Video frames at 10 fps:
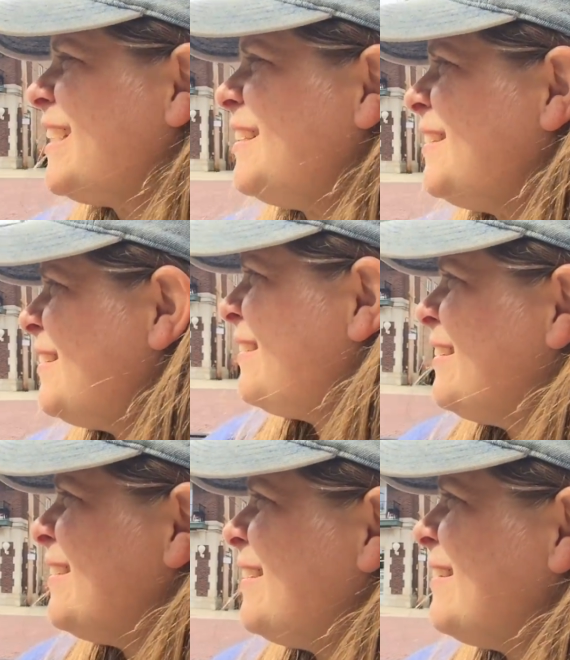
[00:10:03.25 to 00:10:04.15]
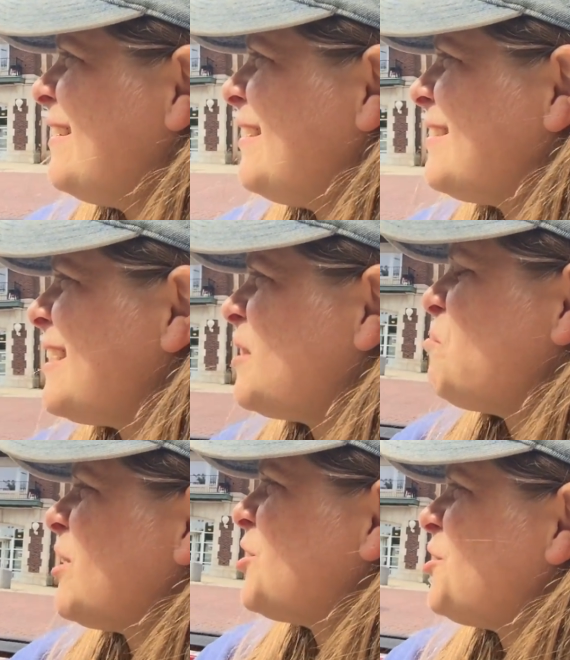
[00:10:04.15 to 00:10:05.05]
And then I'll take
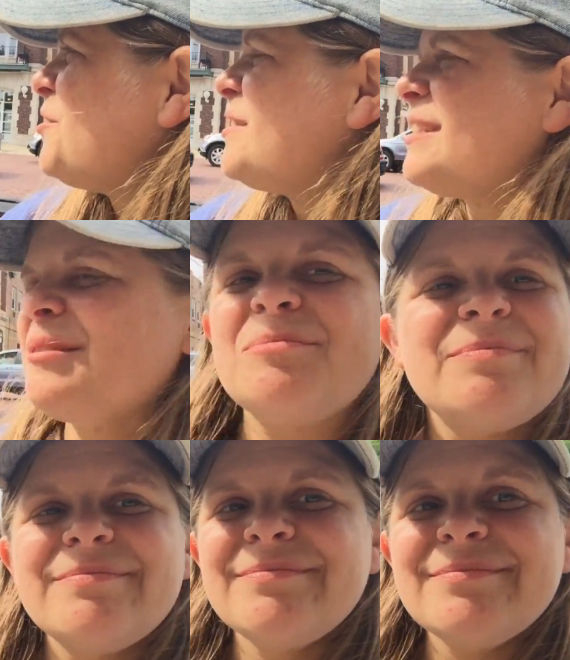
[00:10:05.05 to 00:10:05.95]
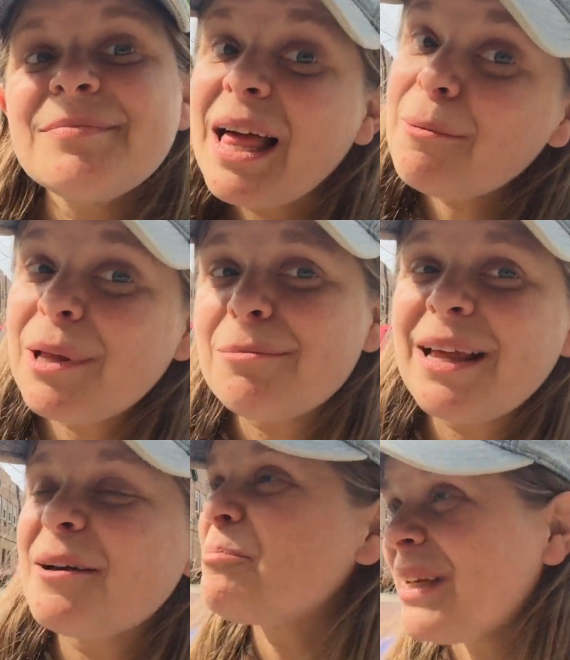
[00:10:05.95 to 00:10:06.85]
the pictures and blah, blah,
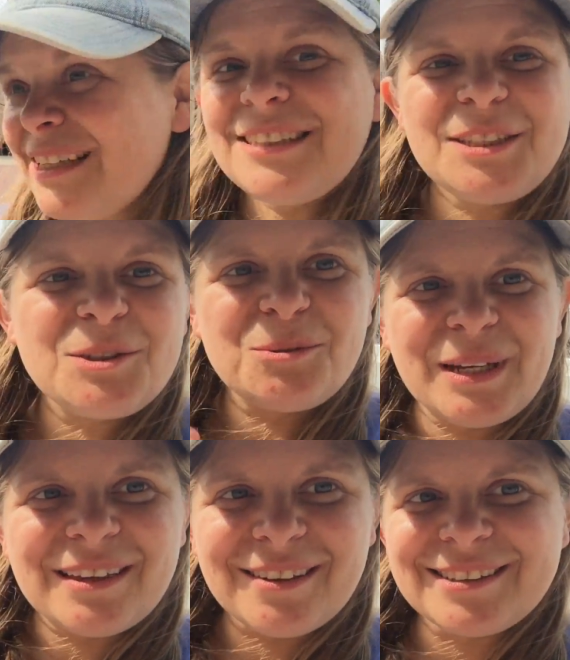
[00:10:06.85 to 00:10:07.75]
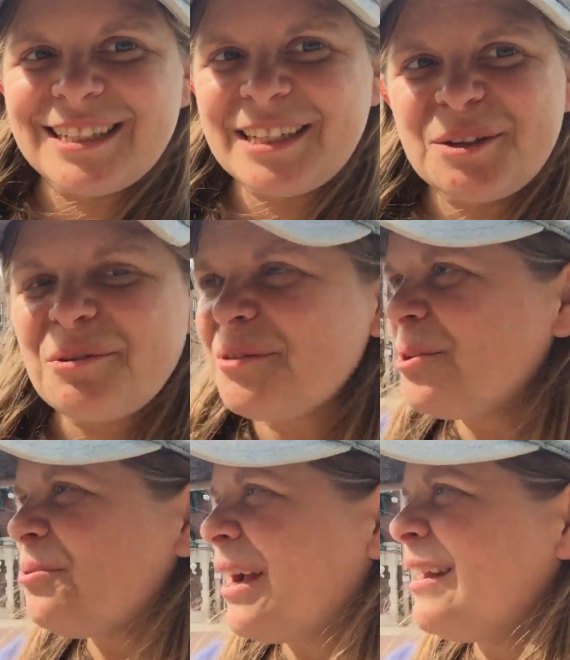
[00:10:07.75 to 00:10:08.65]
blah. But I did do week 13 in
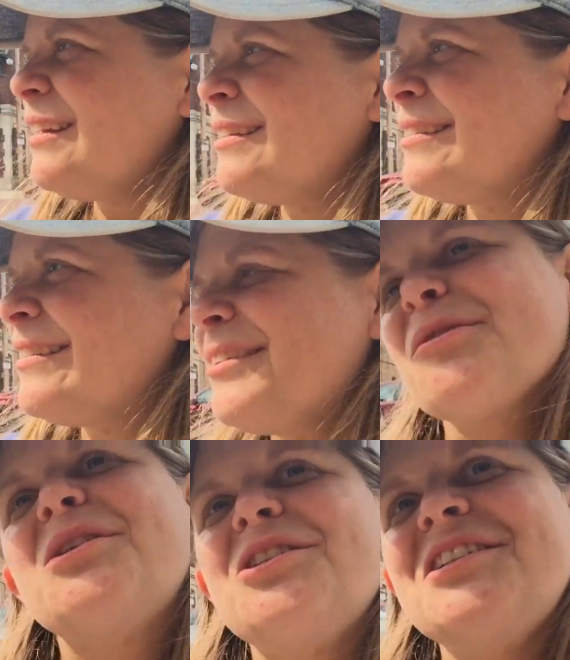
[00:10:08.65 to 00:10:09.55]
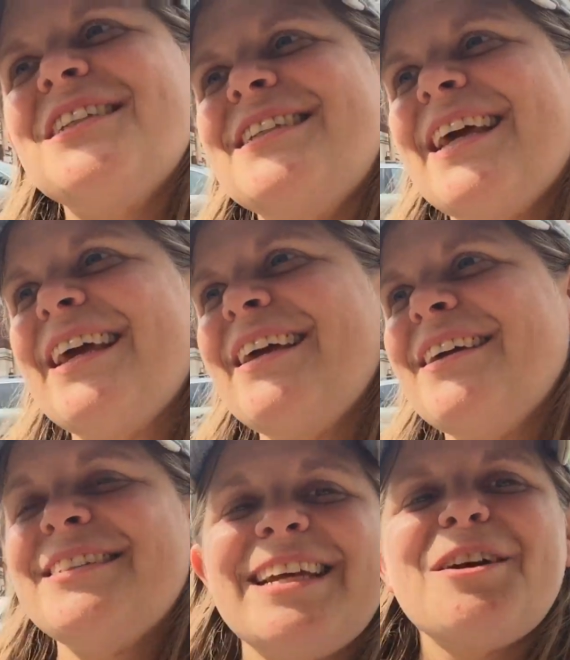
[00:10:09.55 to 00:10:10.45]
review, right? Which is to say
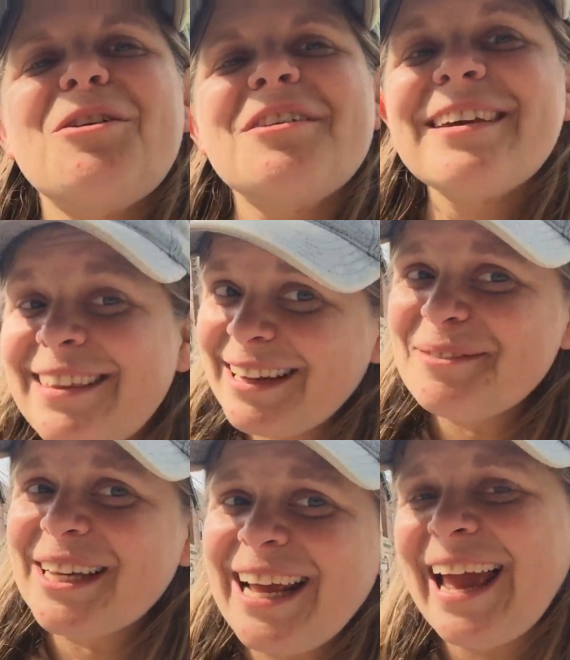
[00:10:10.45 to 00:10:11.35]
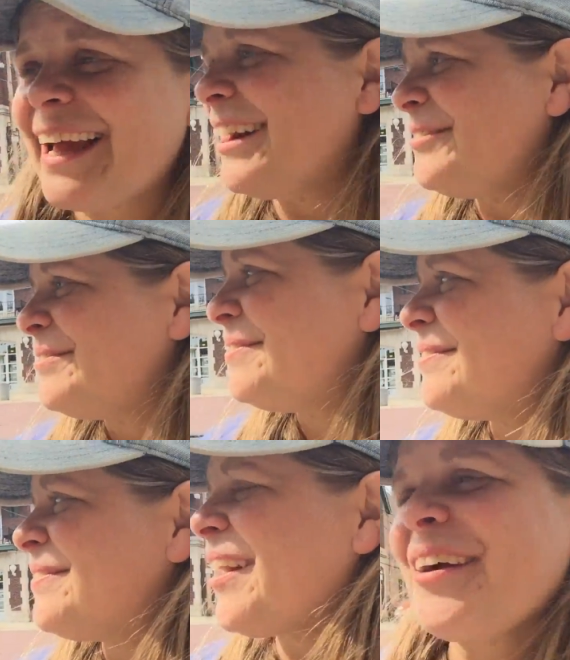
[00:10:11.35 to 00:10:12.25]
a day early that I'm going to hang up
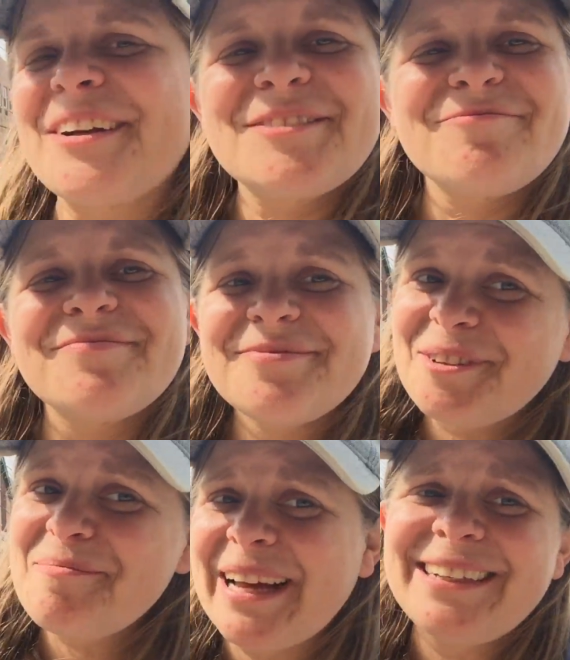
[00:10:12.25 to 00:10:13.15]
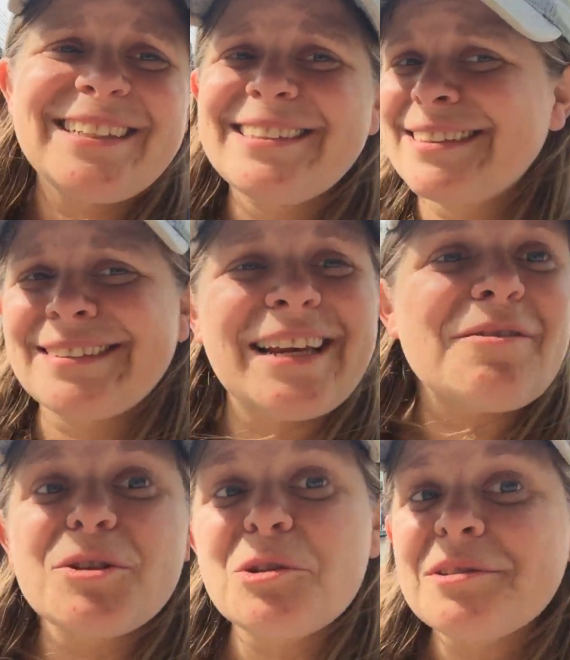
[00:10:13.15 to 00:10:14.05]
art for my nieces and
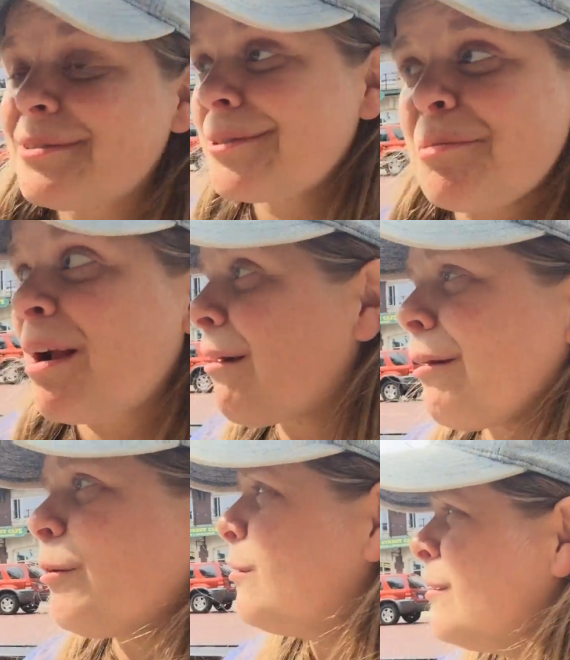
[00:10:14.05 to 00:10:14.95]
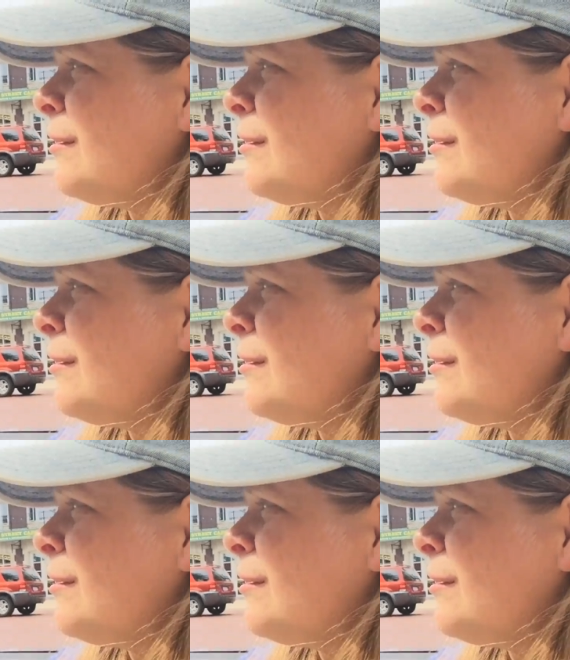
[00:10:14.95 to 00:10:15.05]
nephews tomorrow.